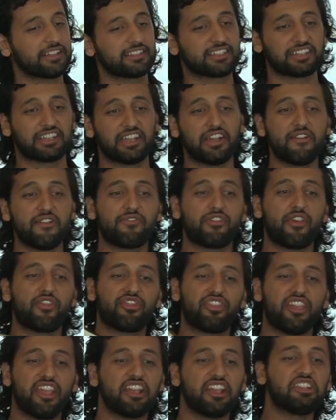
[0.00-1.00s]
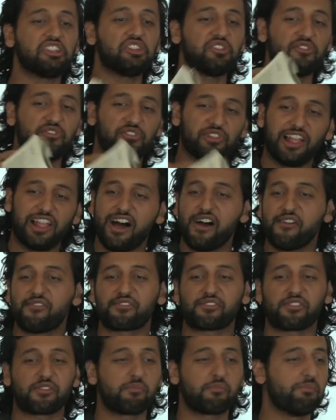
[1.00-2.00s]
and to give the thing you
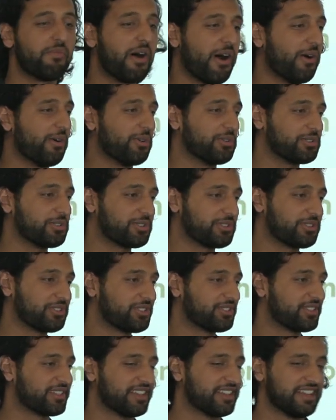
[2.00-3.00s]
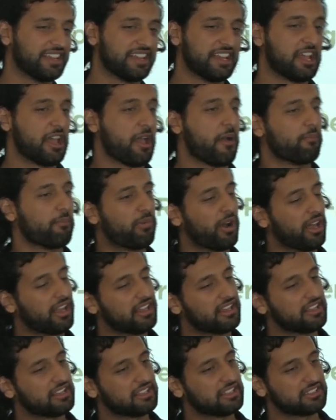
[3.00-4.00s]
love most.
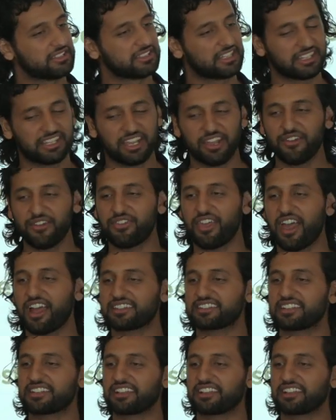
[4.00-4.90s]
But to give that